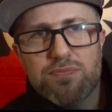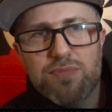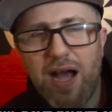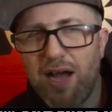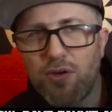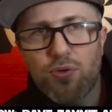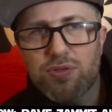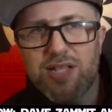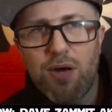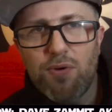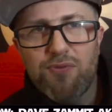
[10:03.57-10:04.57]
hardcore
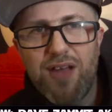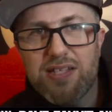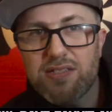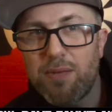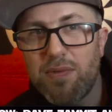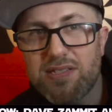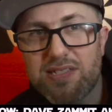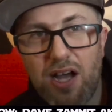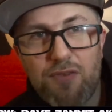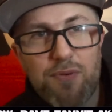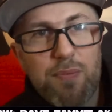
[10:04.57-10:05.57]
Star Wars fans like
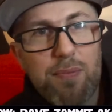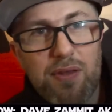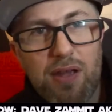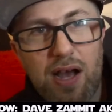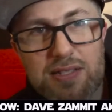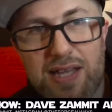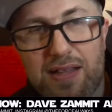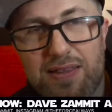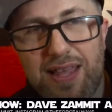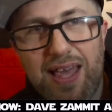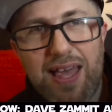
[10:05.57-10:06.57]
myself, and maybe you guys
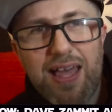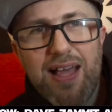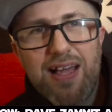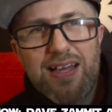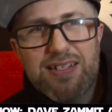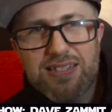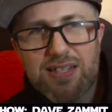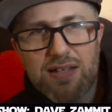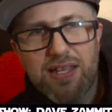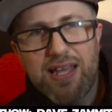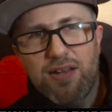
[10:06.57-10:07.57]
out there, just
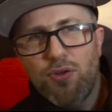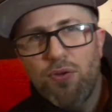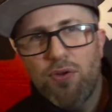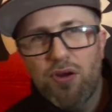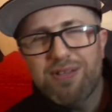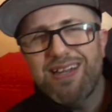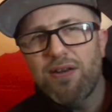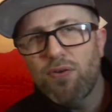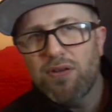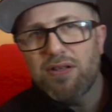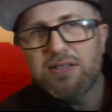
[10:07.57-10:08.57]
like to get new content
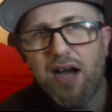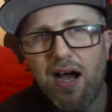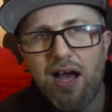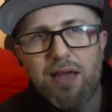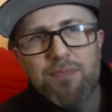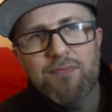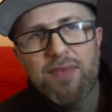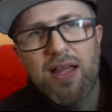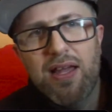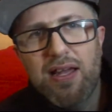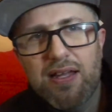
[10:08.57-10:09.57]
all the time.
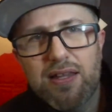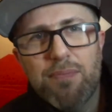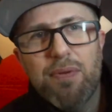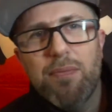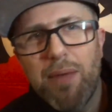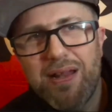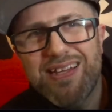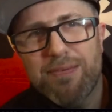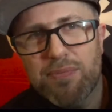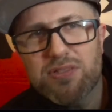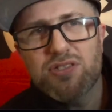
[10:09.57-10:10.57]
The
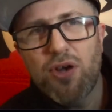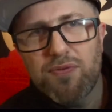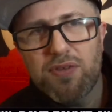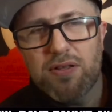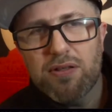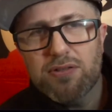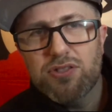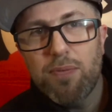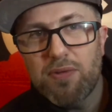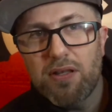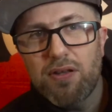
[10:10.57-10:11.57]
momentum was stopped a
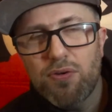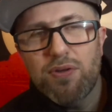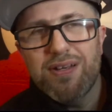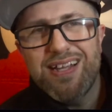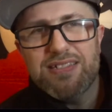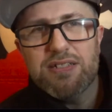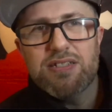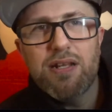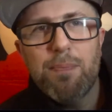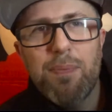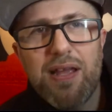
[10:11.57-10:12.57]
little. It needs to
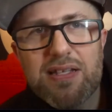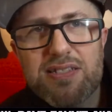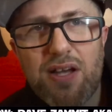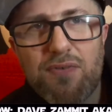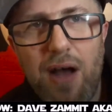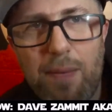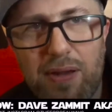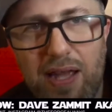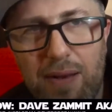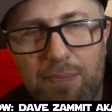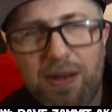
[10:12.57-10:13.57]
sort of pick itself up
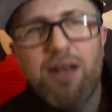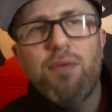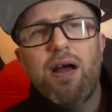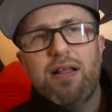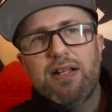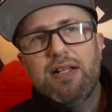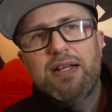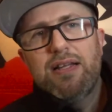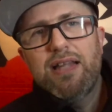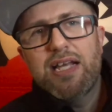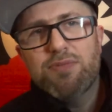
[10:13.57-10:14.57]
again. But anyway,
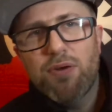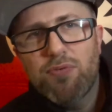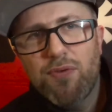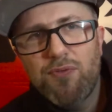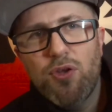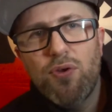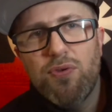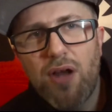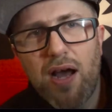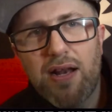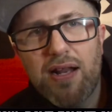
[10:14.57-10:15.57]
that's my review.
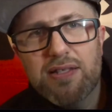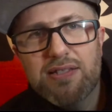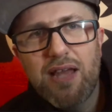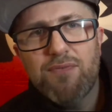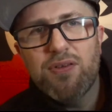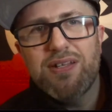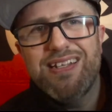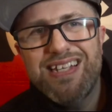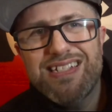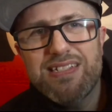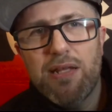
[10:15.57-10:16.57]
9 out of 10 for
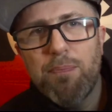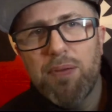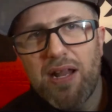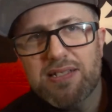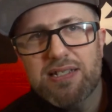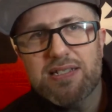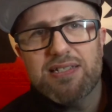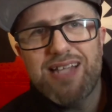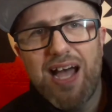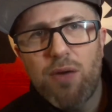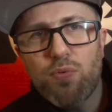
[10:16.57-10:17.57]
Disney Plus's
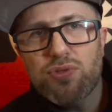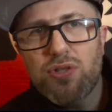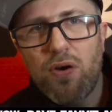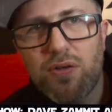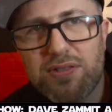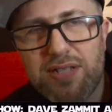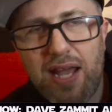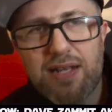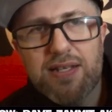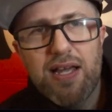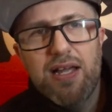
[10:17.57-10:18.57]
Star Wars
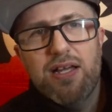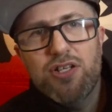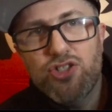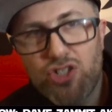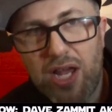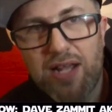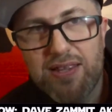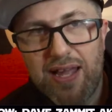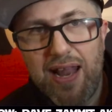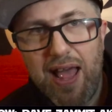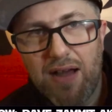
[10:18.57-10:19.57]
content. Check
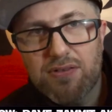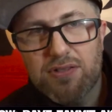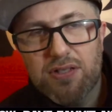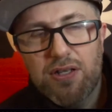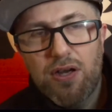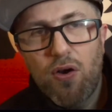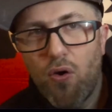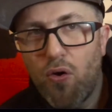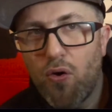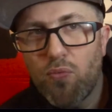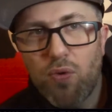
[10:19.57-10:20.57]
that out
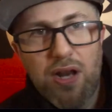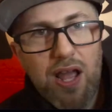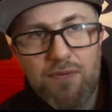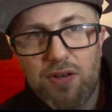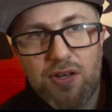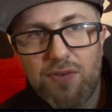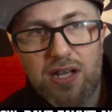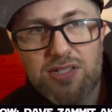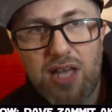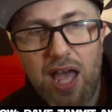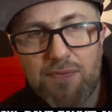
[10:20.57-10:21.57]
on whatever
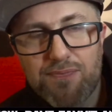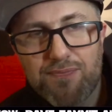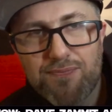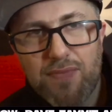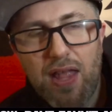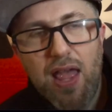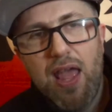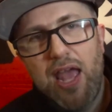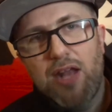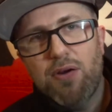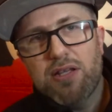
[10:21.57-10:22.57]
device you have.
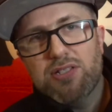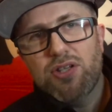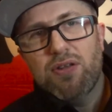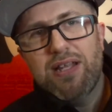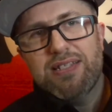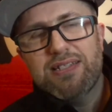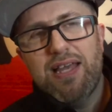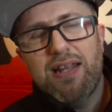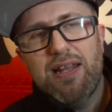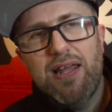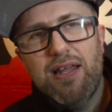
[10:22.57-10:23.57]
Anyway, so let's
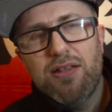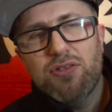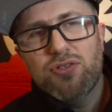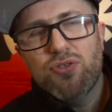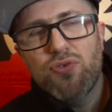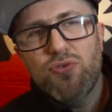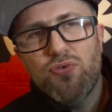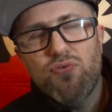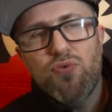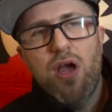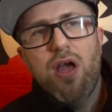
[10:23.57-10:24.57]
get
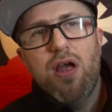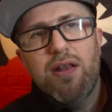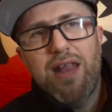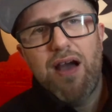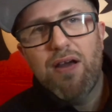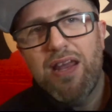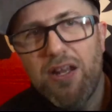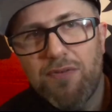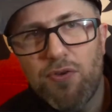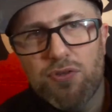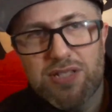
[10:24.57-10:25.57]
into now
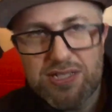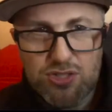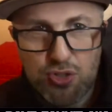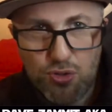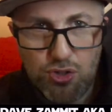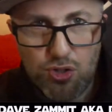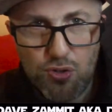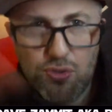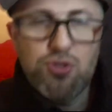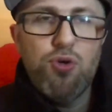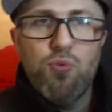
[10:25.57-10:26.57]
interviews. It's
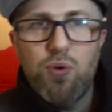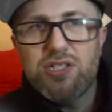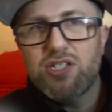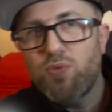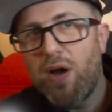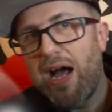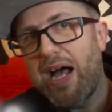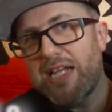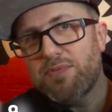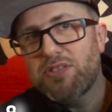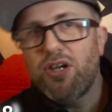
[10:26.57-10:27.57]
2Q, 2 questions where I
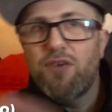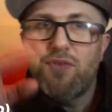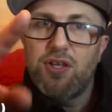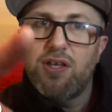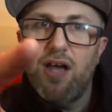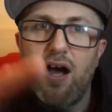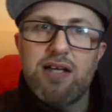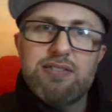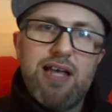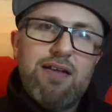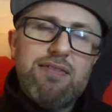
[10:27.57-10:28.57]
ask myself for you
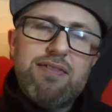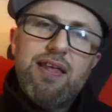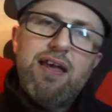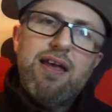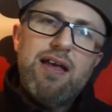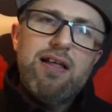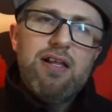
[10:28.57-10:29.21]
guys out there.